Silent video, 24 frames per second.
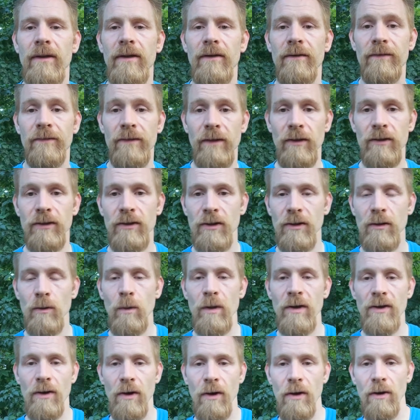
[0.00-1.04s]
filter
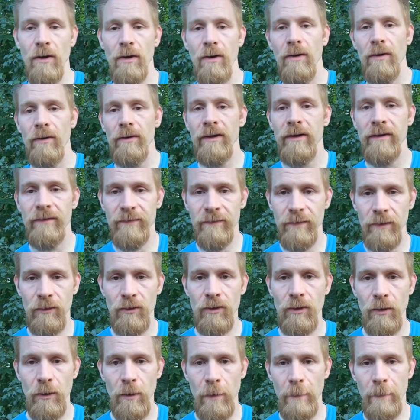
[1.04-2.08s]
with all the
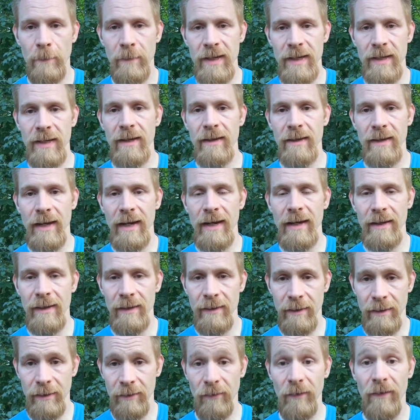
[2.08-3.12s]
filter media, that
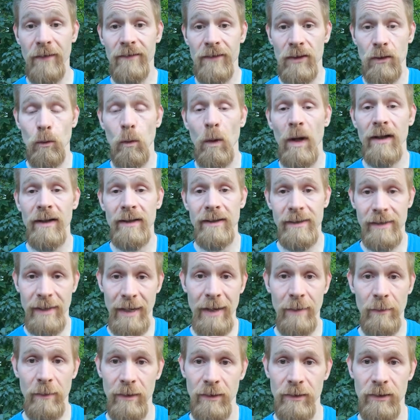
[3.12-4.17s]
if it's well
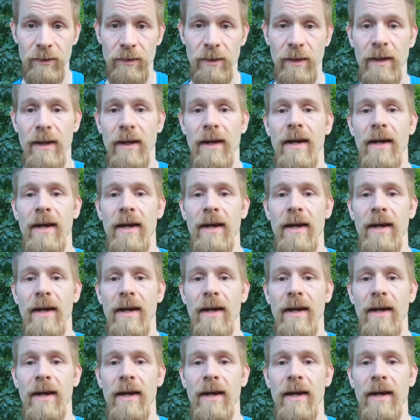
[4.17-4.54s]
established,